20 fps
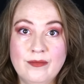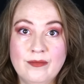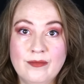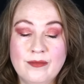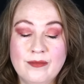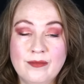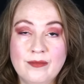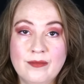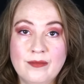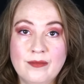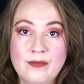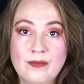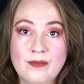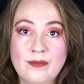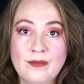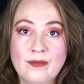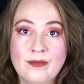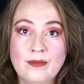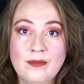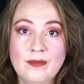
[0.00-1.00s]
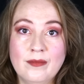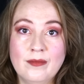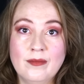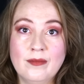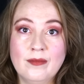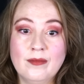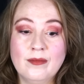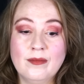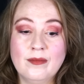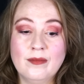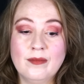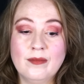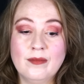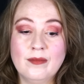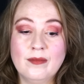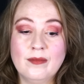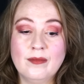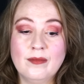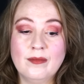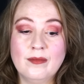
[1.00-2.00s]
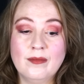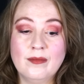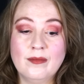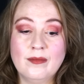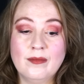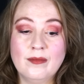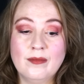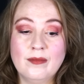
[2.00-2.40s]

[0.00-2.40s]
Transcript: (silence)